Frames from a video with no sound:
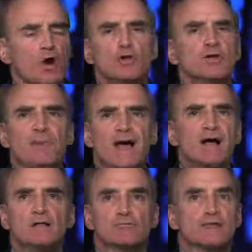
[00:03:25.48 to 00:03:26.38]
Colin
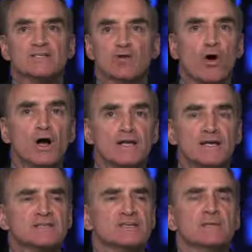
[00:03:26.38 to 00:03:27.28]
Powell erased all of
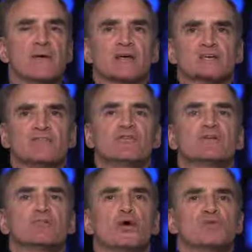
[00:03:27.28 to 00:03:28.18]
his emails, even
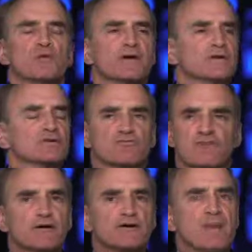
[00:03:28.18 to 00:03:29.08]
the ones where he was
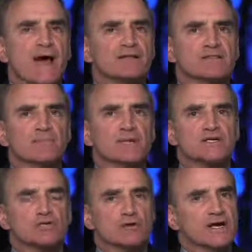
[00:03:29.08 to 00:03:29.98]
very mad at the
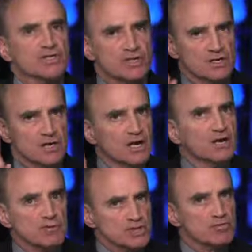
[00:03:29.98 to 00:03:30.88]
administration,
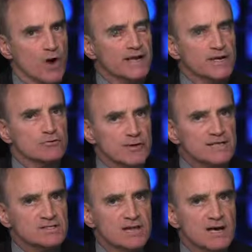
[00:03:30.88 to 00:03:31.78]
which is why he
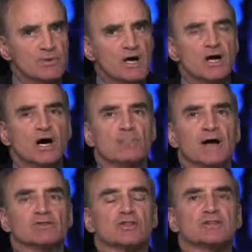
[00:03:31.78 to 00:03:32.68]
erased them,
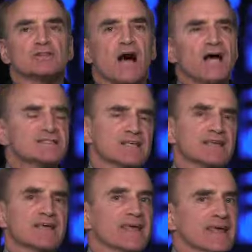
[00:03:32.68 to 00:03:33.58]
about the lies that
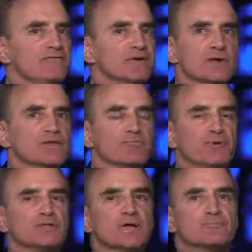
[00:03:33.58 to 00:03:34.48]
they gave him on the
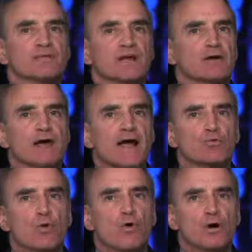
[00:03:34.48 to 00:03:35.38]
build-up to the Iraq
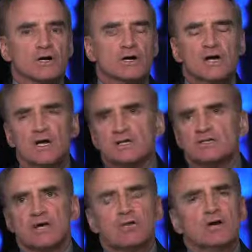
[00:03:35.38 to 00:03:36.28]
war.
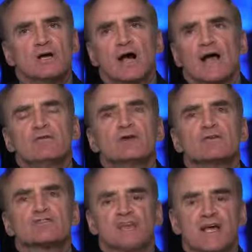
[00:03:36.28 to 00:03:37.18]
So I don't
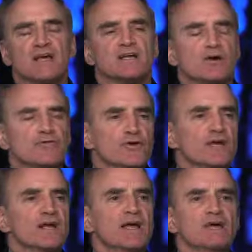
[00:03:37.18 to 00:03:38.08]
understand. You know, if you're
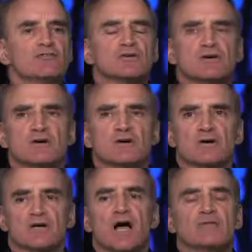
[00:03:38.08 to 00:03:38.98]
going to have
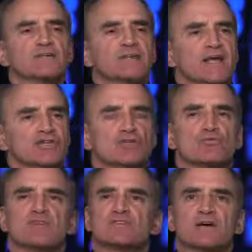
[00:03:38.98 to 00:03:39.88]
a confrontation
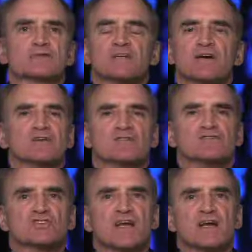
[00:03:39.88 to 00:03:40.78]
with secretaries of
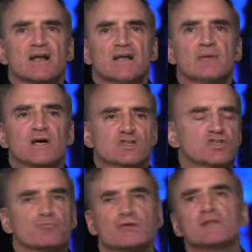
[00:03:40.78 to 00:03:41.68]
state on emails, you
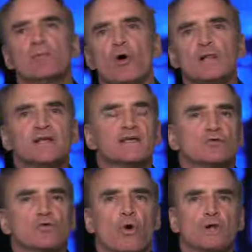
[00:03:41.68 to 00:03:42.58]
should bring them all in,
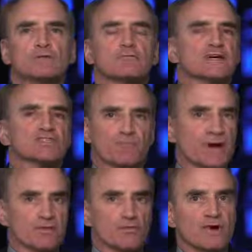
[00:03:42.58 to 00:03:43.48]
who all erased,
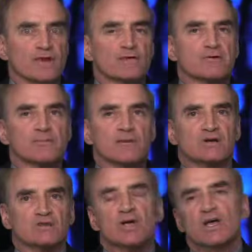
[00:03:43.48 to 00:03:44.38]
by the way, their
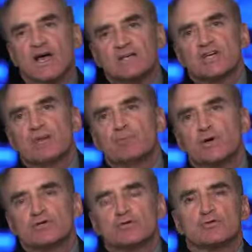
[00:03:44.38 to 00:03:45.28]
emails. And Jeb
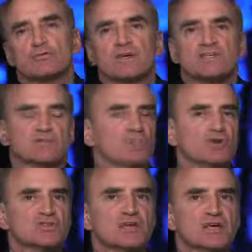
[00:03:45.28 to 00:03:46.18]
Bush, who erased
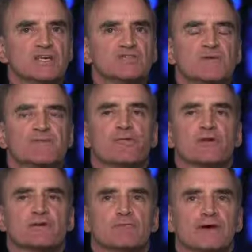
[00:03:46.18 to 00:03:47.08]
most of his before
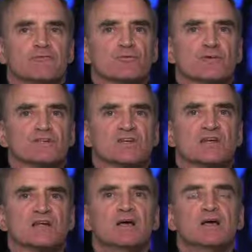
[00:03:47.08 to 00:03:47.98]
he ran for
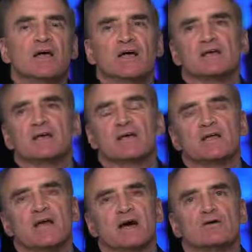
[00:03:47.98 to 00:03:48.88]
president,
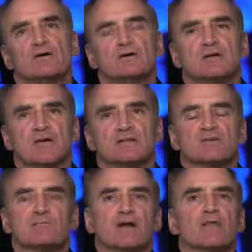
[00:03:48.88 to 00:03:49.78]
and now has
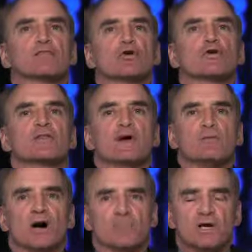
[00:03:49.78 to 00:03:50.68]
about a third of them
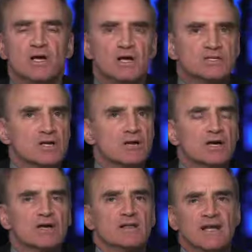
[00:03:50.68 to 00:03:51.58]
up. So
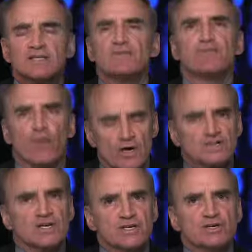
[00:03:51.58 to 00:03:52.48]
that's a
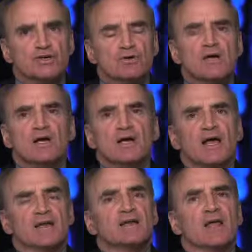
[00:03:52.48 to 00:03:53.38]
false issue,
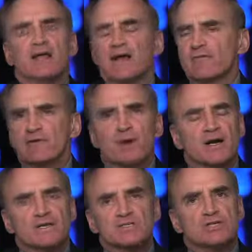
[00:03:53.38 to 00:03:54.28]
and
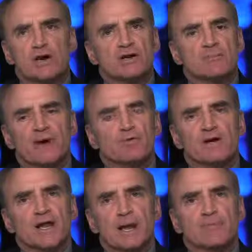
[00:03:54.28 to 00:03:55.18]
everybody is sorry about what
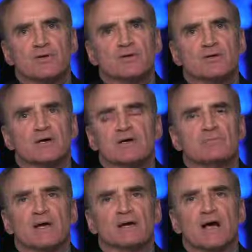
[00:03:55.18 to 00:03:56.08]
happened in
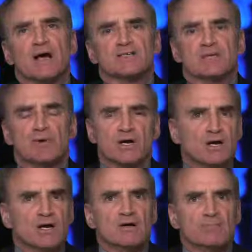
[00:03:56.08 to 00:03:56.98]
Benghazi.
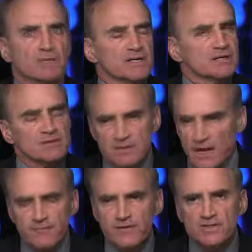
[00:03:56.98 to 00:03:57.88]
But
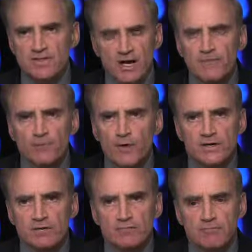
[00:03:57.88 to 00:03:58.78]
life is tough when
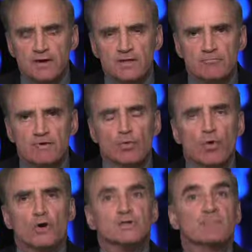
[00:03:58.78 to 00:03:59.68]
you're running the real
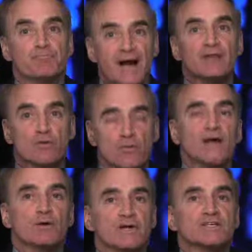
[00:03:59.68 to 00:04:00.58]
world. And by the way, what